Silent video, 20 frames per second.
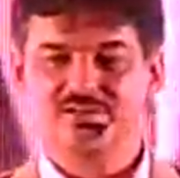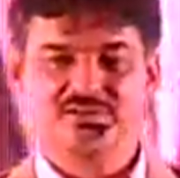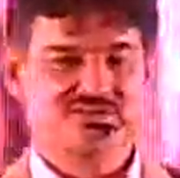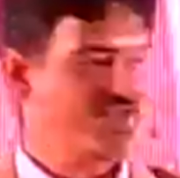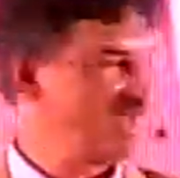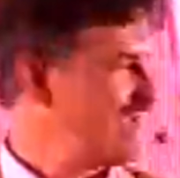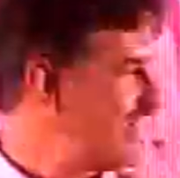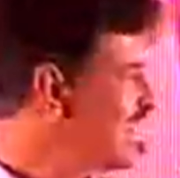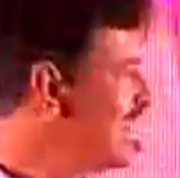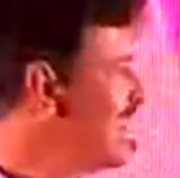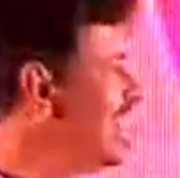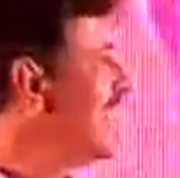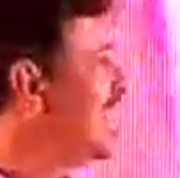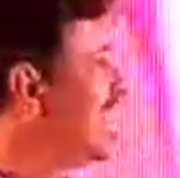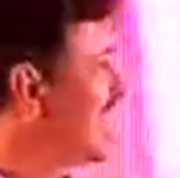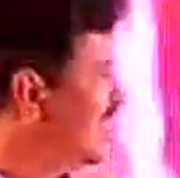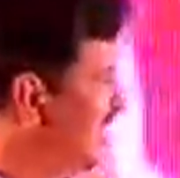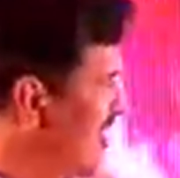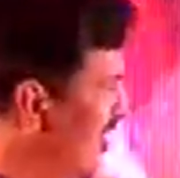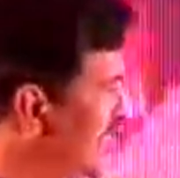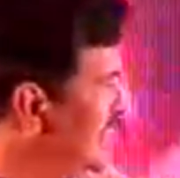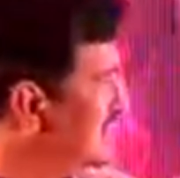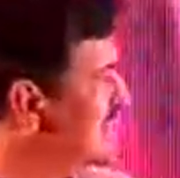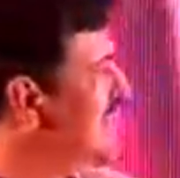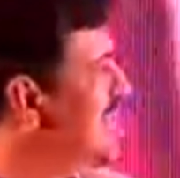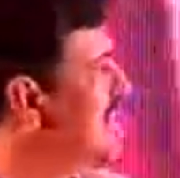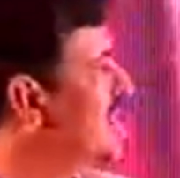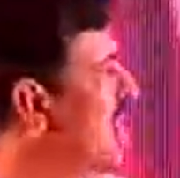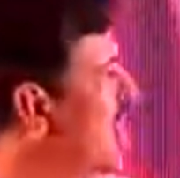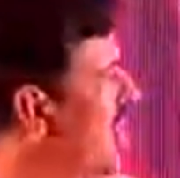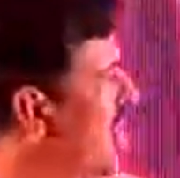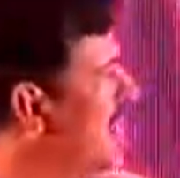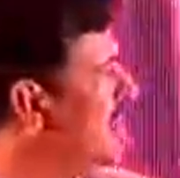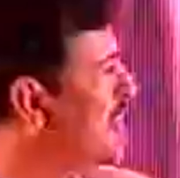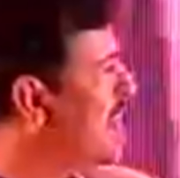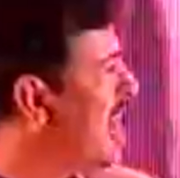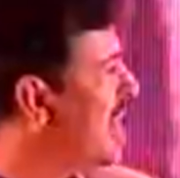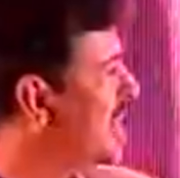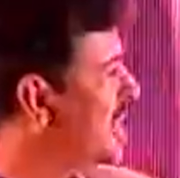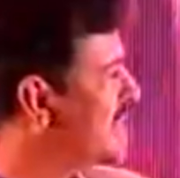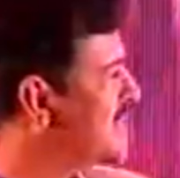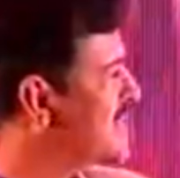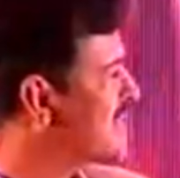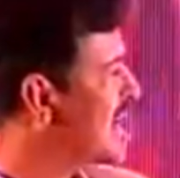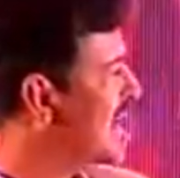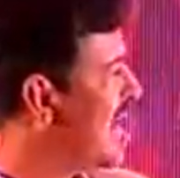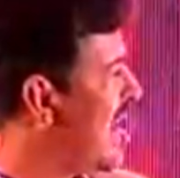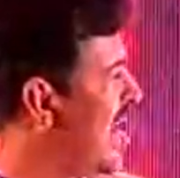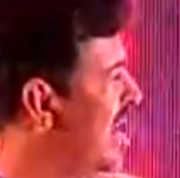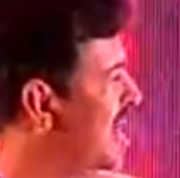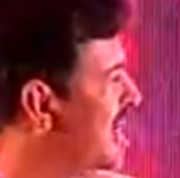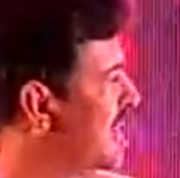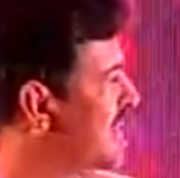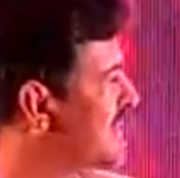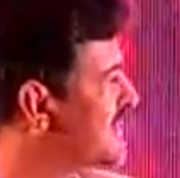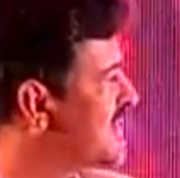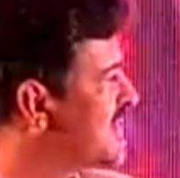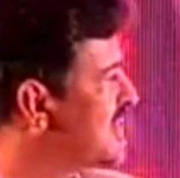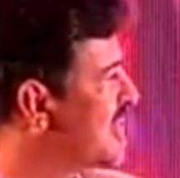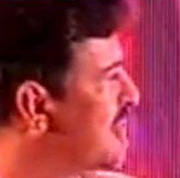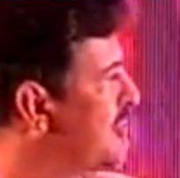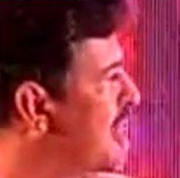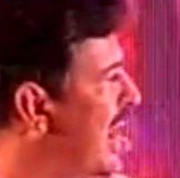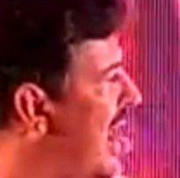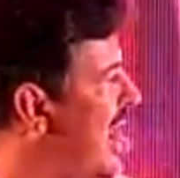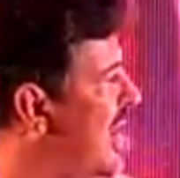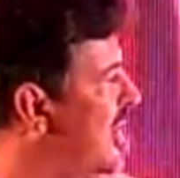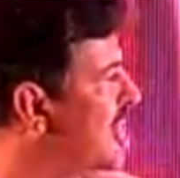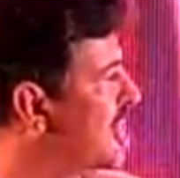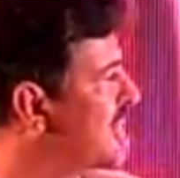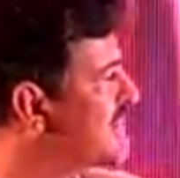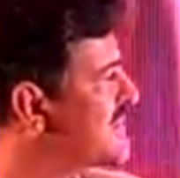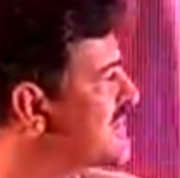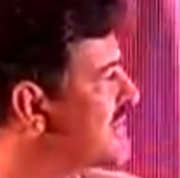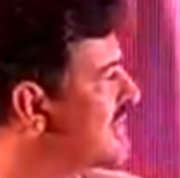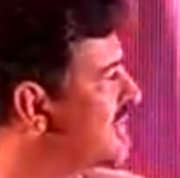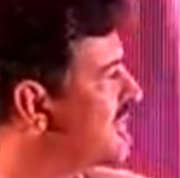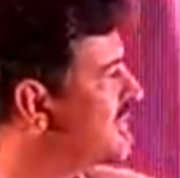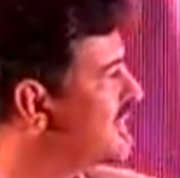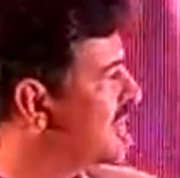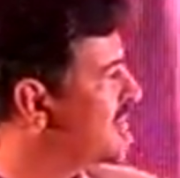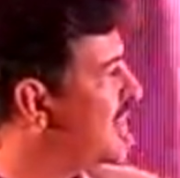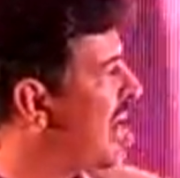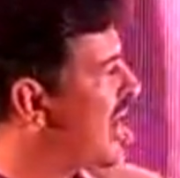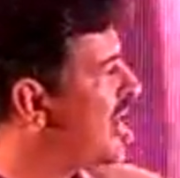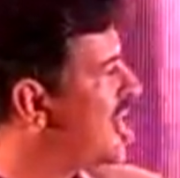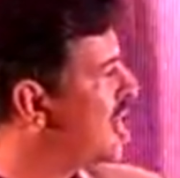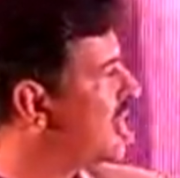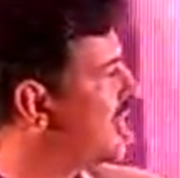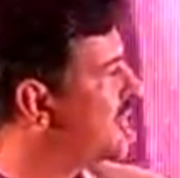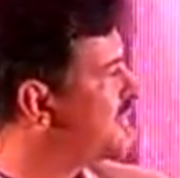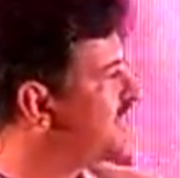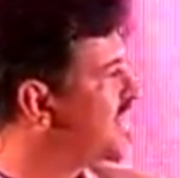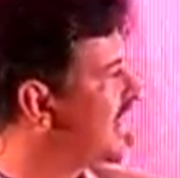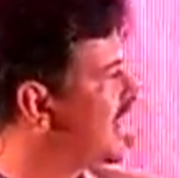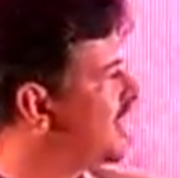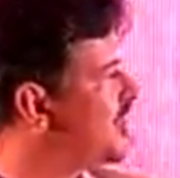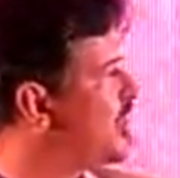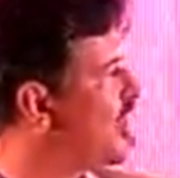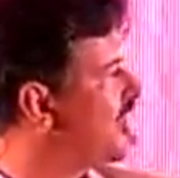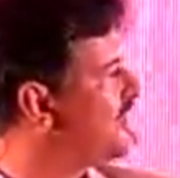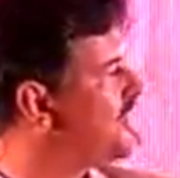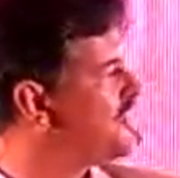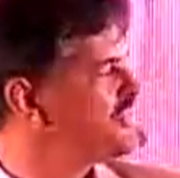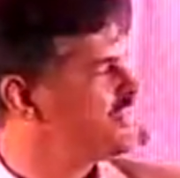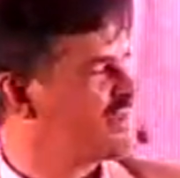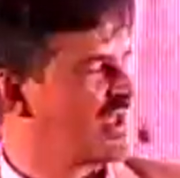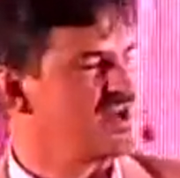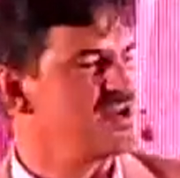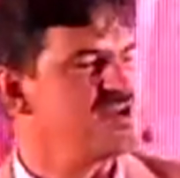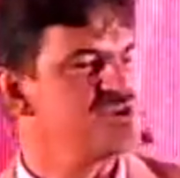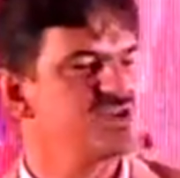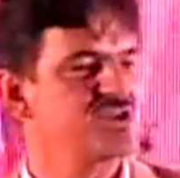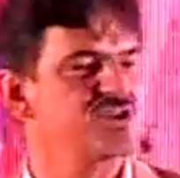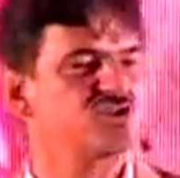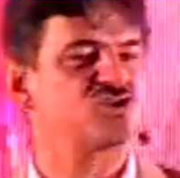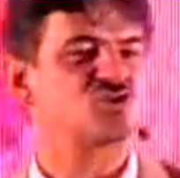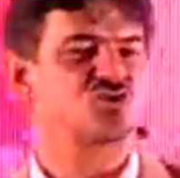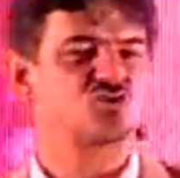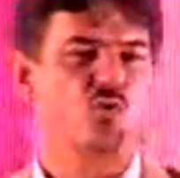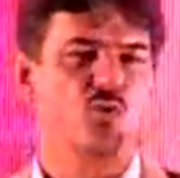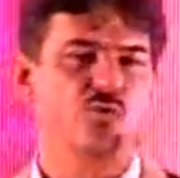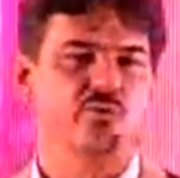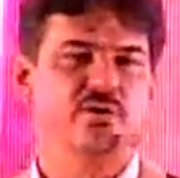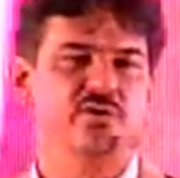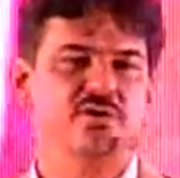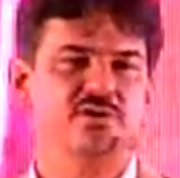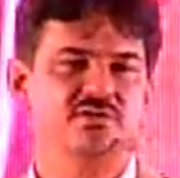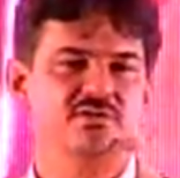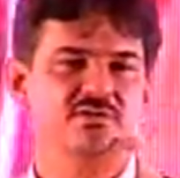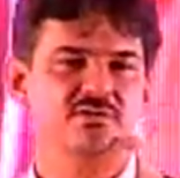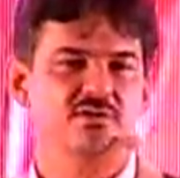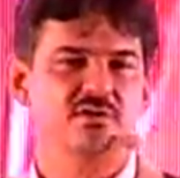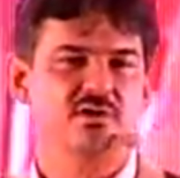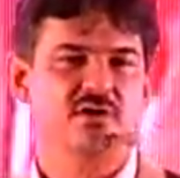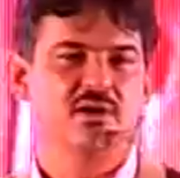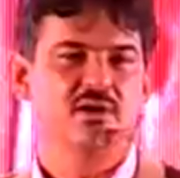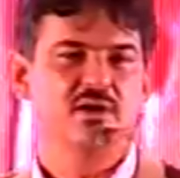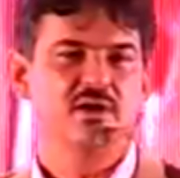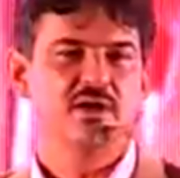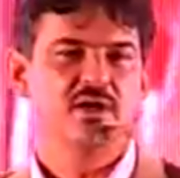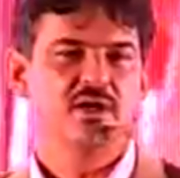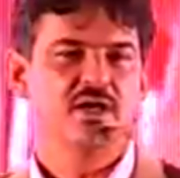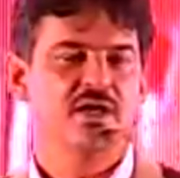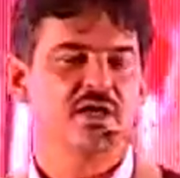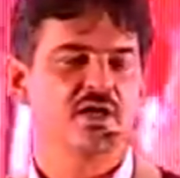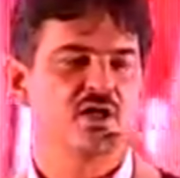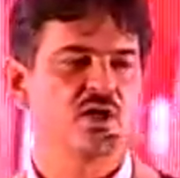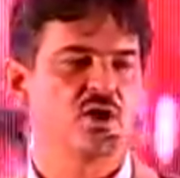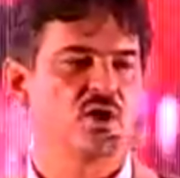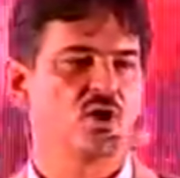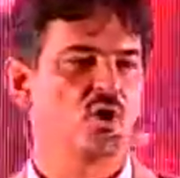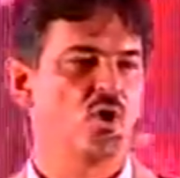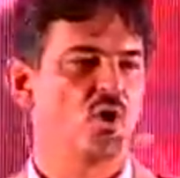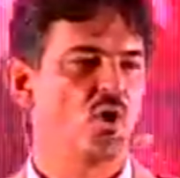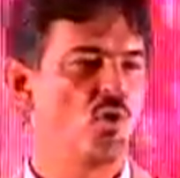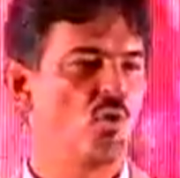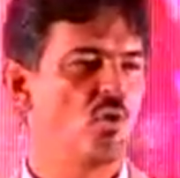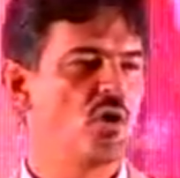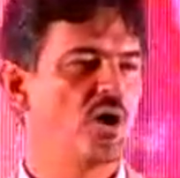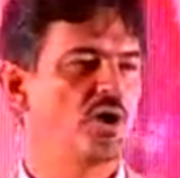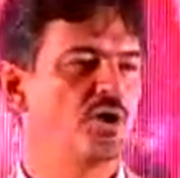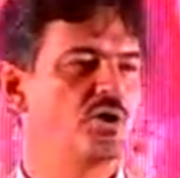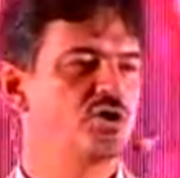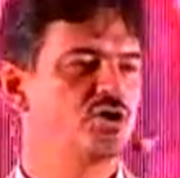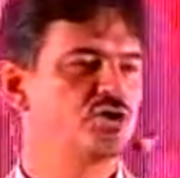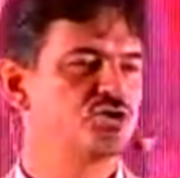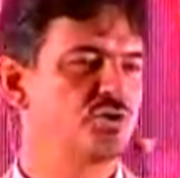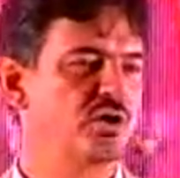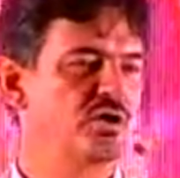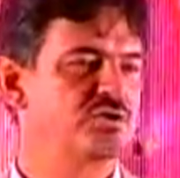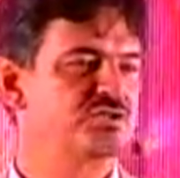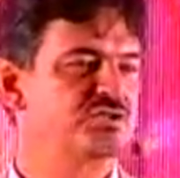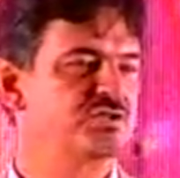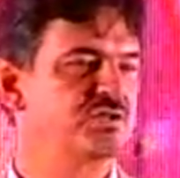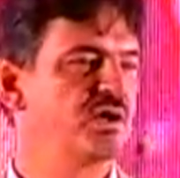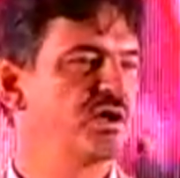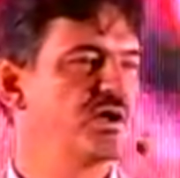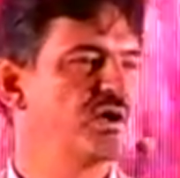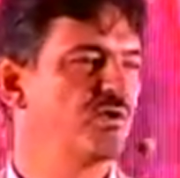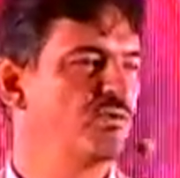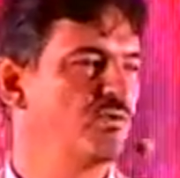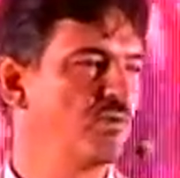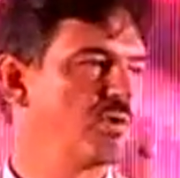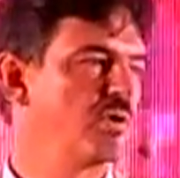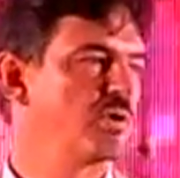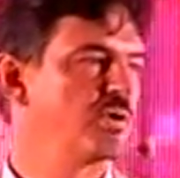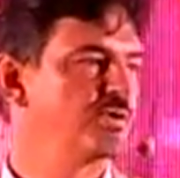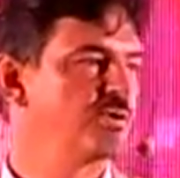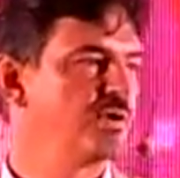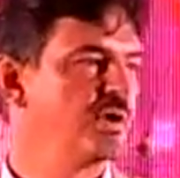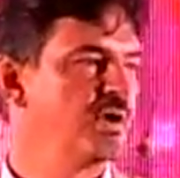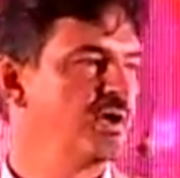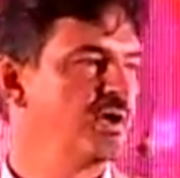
as heck, and that's it. All marketers are liars. The power of telling authentic stories in a low-trust world.